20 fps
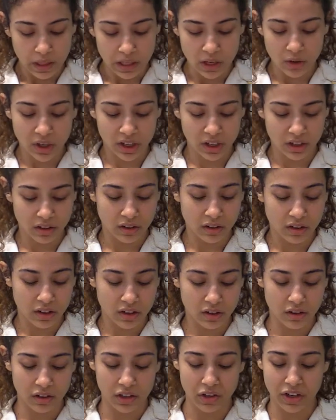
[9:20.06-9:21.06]
You
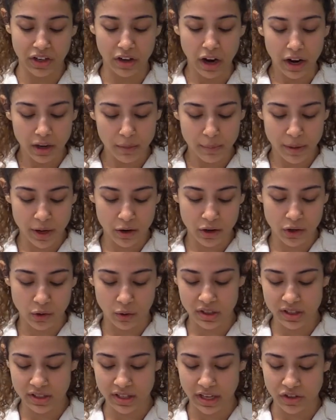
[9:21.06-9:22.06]
cannot compare
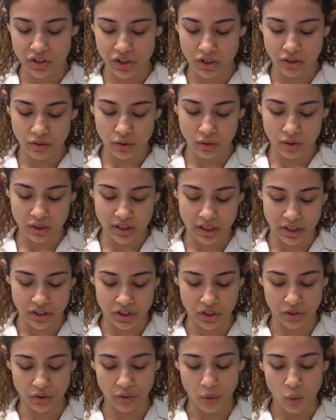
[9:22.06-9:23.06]
your descension or
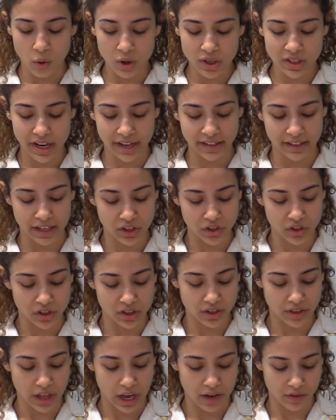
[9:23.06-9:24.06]
ascension or
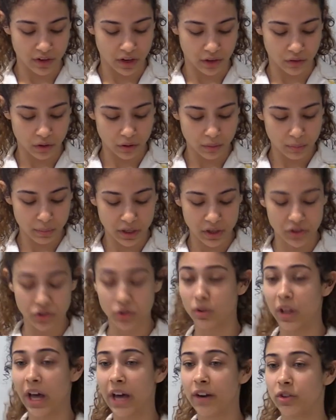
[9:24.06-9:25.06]
stagnation to that of another because
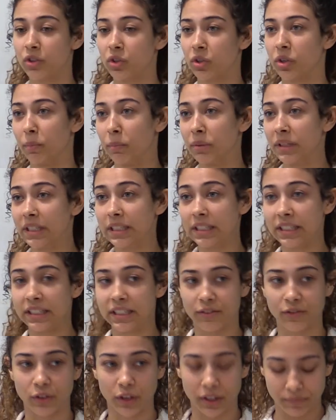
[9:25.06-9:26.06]
your ladders are completely
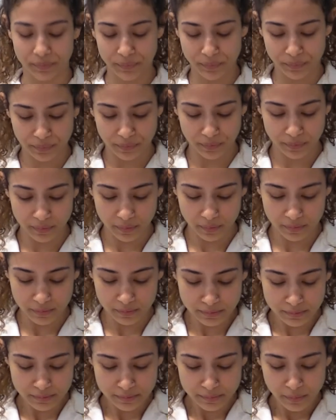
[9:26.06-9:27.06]
different.
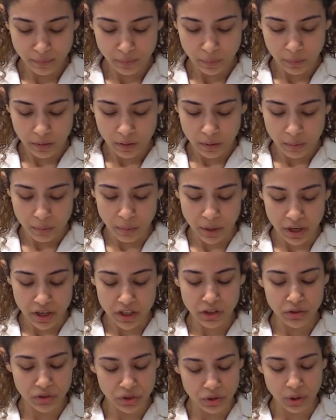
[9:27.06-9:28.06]

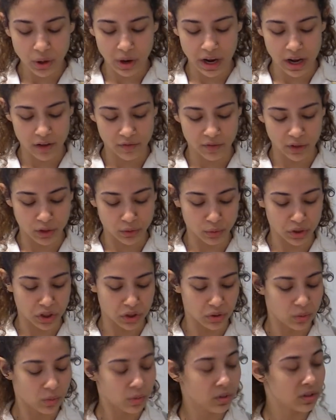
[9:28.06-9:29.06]
But you do know how it feels when
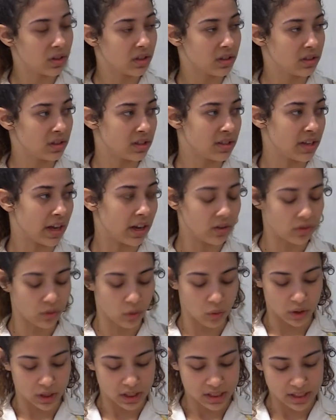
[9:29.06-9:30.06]
you
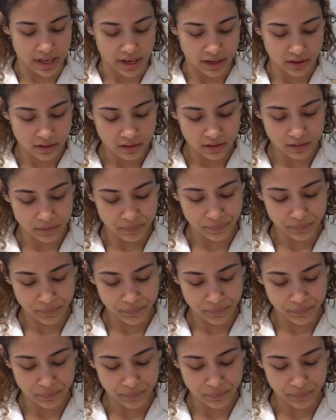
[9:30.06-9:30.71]
descend or ascend.